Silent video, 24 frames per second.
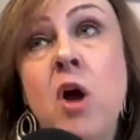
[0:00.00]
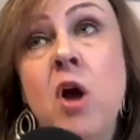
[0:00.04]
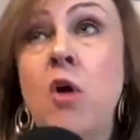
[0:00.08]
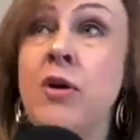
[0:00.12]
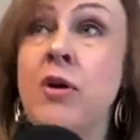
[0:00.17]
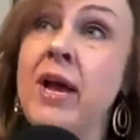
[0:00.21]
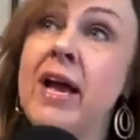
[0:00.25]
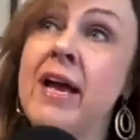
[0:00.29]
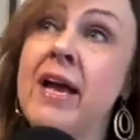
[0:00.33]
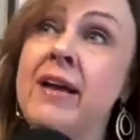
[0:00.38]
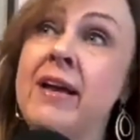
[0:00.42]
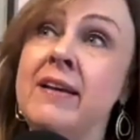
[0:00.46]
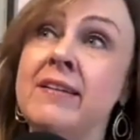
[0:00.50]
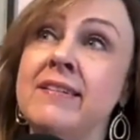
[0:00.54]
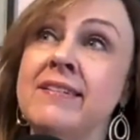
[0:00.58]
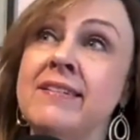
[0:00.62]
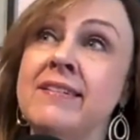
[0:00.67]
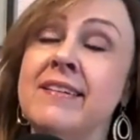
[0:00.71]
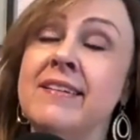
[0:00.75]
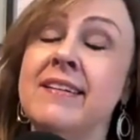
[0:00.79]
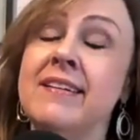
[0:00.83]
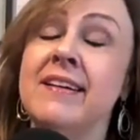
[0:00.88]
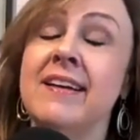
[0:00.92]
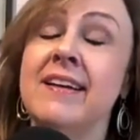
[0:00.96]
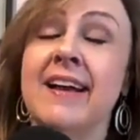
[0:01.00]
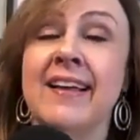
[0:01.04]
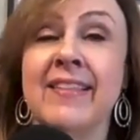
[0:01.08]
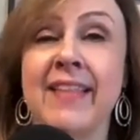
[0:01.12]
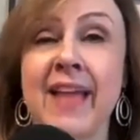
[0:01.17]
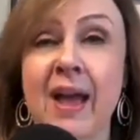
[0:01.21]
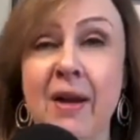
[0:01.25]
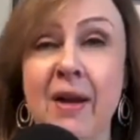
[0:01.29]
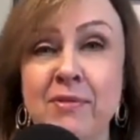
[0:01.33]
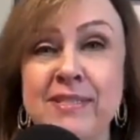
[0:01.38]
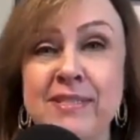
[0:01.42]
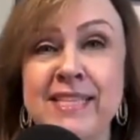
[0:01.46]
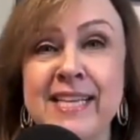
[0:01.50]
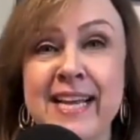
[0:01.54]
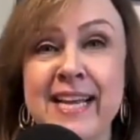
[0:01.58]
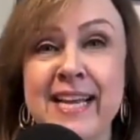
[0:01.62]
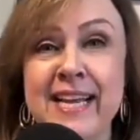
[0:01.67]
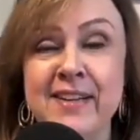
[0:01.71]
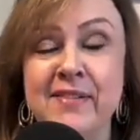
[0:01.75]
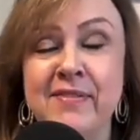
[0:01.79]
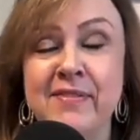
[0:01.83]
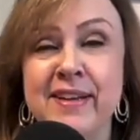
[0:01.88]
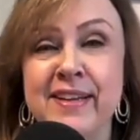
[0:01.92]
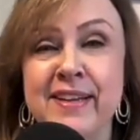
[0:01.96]
"Okay." And that was the
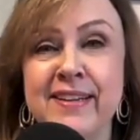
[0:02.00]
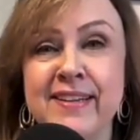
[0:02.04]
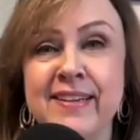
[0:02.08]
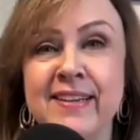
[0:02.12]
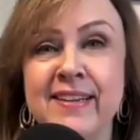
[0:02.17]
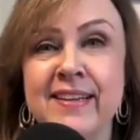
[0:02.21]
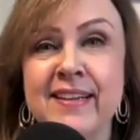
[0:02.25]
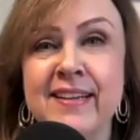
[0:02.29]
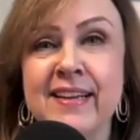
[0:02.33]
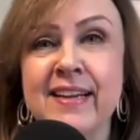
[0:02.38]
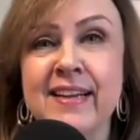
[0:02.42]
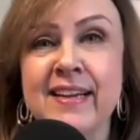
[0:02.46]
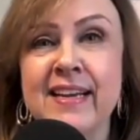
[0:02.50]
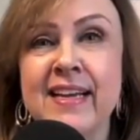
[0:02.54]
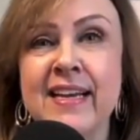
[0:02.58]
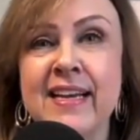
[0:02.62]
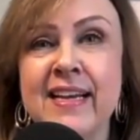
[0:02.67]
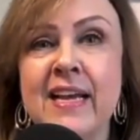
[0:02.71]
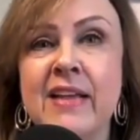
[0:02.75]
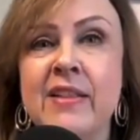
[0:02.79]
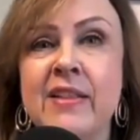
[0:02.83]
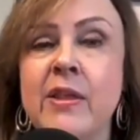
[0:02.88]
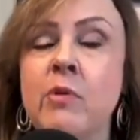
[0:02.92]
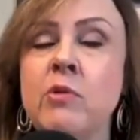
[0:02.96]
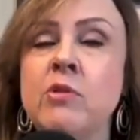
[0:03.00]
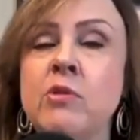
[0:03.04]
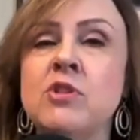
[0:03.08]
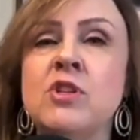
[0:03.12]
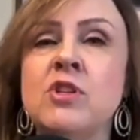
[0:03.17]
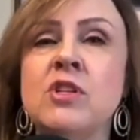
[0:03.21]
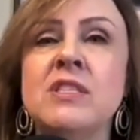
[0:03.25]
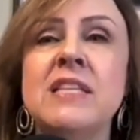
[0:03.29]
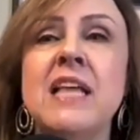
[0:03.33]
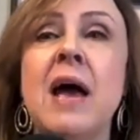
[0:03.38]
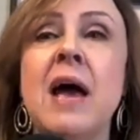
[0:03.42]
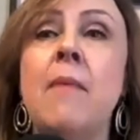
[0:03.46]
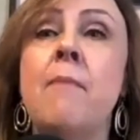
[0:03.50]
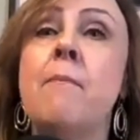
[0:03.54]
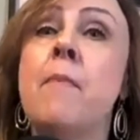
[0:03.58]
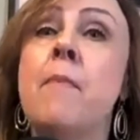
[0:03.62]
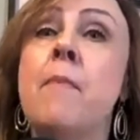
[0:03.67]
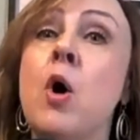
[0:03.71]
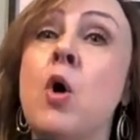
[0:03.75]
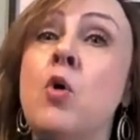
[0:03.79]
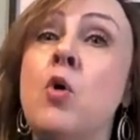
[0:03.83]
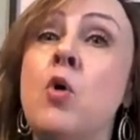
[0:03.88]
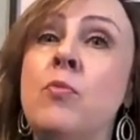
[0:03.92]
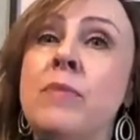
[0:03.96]
end of it. There was just that
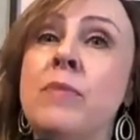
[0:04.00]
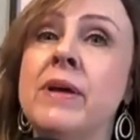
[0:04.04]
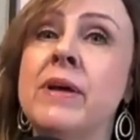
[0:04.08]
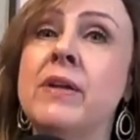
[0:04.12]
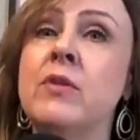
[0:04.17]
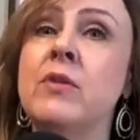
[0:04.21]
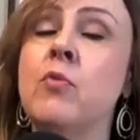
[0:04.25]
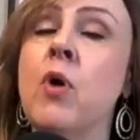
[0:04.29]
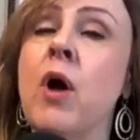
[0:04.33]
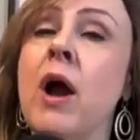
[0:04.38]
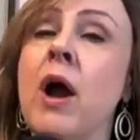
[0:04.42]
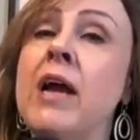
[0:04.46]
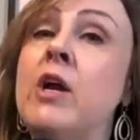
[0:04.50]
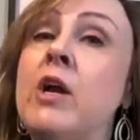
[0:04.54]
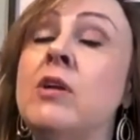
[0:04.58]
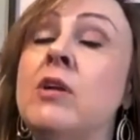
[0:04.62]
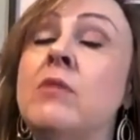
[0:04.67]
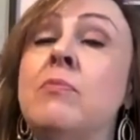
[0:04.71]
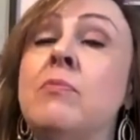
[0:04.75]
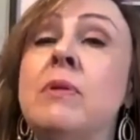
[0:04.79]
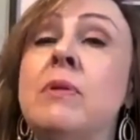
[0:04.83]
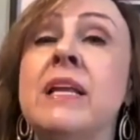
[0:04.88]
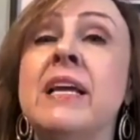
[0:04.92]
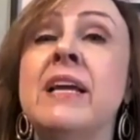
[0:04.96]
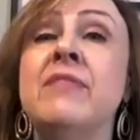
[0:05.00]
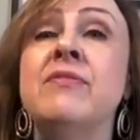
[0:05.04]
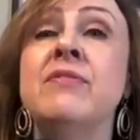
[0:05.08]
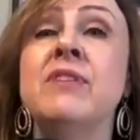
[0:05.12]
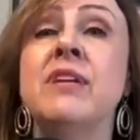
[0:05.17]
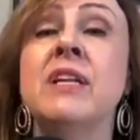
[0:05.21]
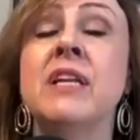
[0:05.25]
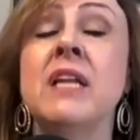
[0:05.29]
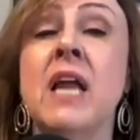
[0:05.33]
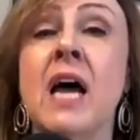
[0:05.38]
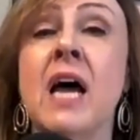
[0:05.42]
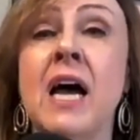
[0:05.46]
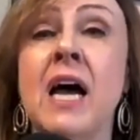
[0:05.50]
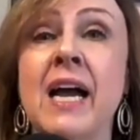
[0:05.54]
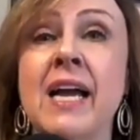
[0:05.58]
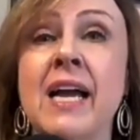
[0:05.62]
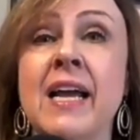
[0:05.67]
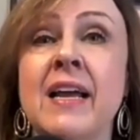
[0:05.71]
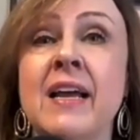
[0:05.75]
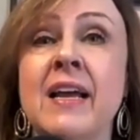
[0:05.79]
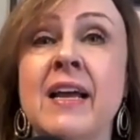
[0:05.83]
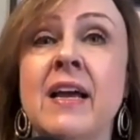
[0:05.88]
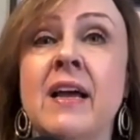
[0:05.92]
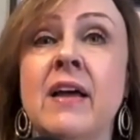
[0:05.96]
moment where I could have believed a
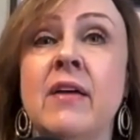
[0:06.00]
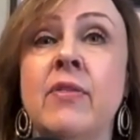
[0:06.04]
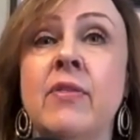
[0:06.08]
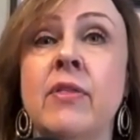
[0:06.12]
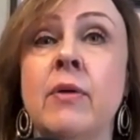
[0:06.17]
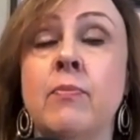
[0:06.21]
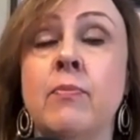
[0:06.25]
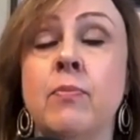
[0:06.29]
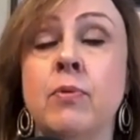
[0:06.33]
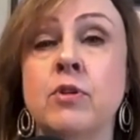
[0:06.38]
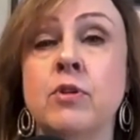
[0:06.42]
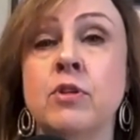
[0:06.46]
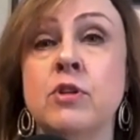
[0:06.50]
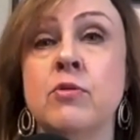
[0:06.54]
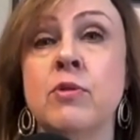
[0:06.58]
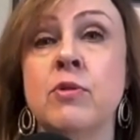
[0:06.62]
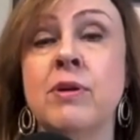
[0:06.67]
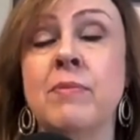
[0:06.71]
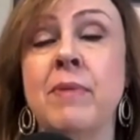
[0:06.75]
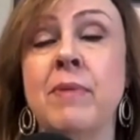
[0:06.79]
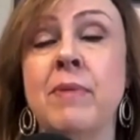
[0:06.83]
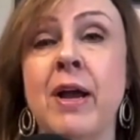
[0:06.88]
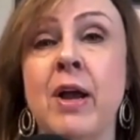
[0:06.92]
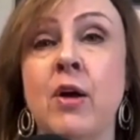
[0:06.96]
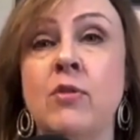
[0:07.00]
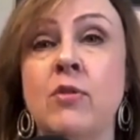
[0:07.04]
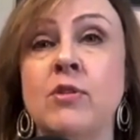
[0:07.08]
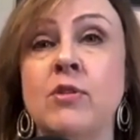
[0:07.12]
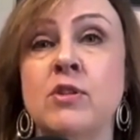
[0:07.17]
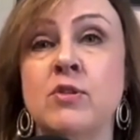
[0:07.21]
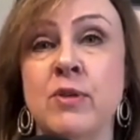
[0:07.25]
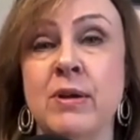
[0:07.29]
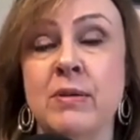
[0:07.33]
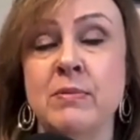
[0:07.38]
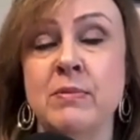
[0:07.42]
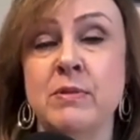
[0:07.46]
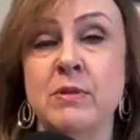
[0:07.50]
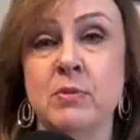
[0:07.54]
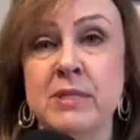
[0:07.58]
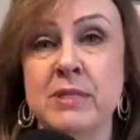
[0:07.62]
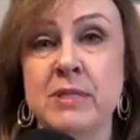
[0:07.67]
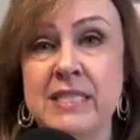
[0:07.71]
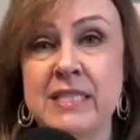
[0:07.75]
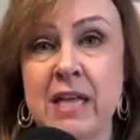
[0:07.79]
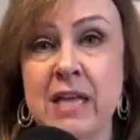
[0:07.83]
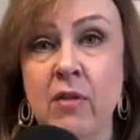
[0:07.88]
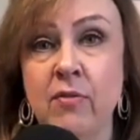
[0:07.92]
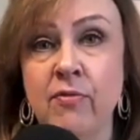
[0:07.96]
lie that pursuing my own dreams
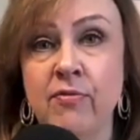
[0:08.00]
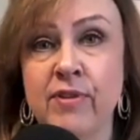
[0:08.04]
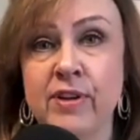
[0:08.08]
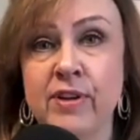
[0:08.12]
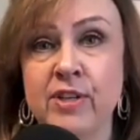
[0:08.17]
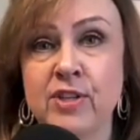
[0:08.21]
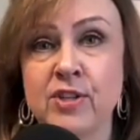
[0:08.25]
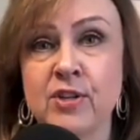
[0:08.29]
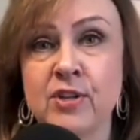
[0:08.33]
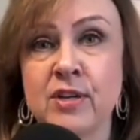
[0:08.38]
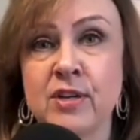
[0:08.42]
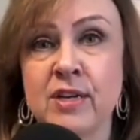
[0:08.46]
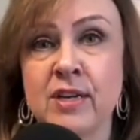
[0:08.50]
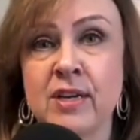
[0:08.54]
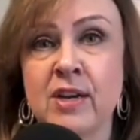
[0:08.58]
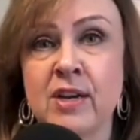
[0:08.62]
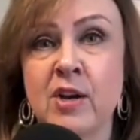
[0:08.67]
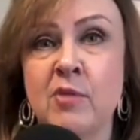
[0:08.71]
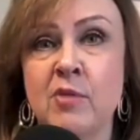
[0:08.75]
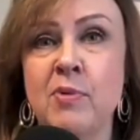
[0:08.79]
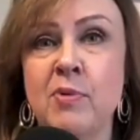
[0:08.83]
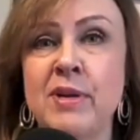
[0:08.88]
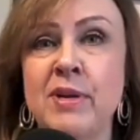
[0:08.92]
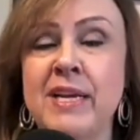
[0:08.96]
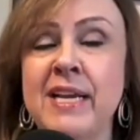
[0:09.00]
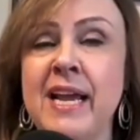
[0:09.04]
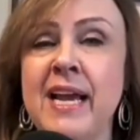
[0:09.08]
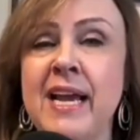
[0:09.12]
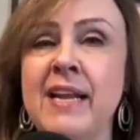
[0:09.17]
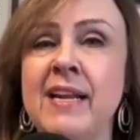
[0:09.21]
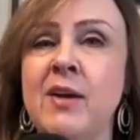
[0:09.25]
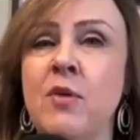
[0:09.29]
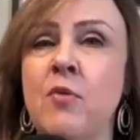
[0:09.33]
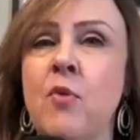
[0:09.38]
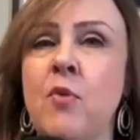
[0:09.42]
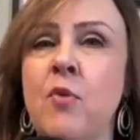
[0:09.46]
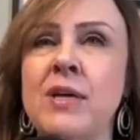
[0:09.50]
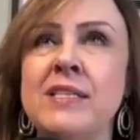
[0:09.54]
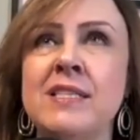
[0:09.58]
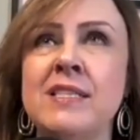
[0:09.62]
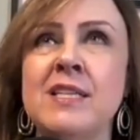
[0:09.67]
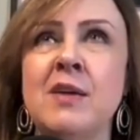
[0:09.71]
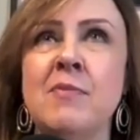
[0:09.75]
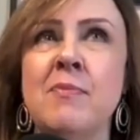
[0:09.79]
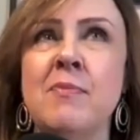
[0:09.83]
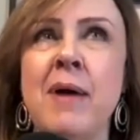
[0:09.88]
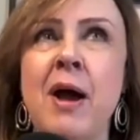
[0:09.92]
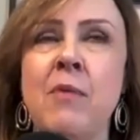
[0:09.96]
was selfish. But again, it
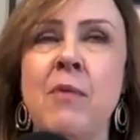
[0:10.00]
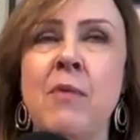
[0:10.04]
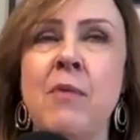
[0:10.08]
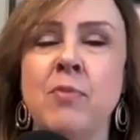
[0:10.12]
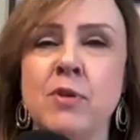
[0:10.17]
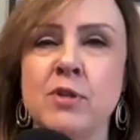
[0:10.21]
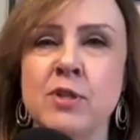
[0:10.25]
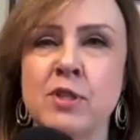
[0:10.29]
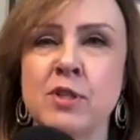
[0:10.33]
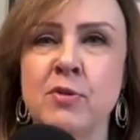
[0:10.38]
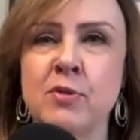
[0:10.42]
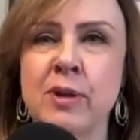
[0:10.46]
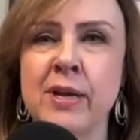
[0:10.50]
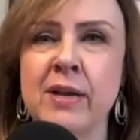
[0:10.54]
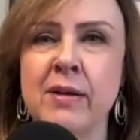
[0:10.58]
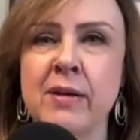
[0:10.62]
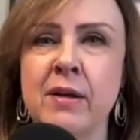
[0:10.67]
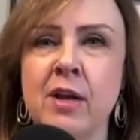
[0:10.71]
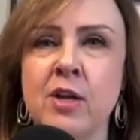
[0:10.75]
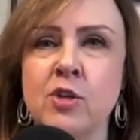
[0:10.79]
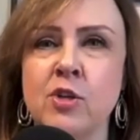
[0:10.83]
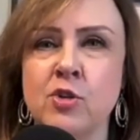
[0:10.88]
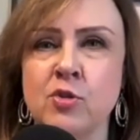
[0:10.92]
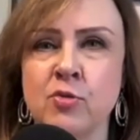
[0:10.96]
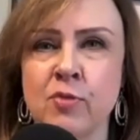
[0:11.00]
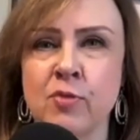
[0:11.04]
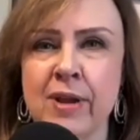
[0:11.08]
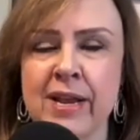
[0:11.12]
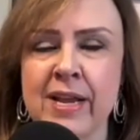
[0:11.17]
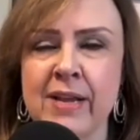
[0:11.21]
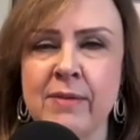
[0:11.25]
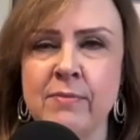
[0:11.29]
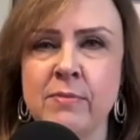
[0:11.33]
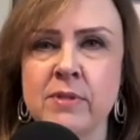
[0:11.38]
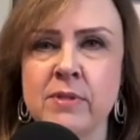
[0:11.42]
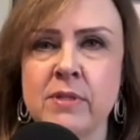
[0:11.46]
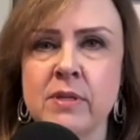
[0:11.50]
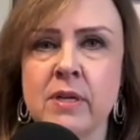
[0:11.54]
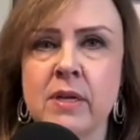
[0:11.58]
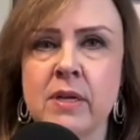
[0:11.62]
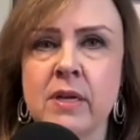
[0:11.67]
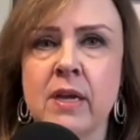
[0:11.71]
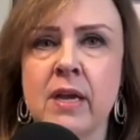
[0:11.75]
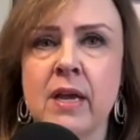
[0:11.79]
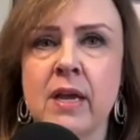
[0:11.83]
wasn't about pursuing dreams